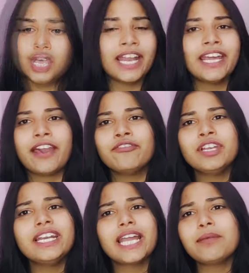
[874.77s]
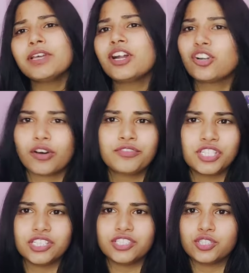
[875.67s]
And every time the cutoff
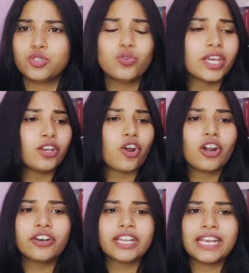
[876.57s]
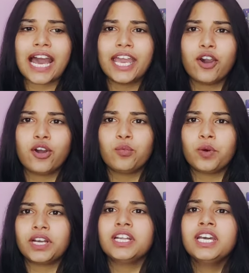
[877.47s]
changes, you cannot rely on
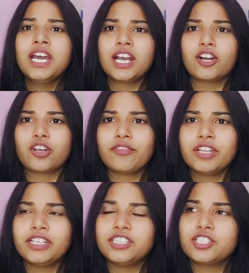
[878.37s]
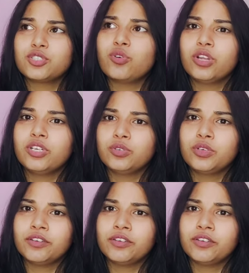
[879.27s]
one cutoff that this is going to,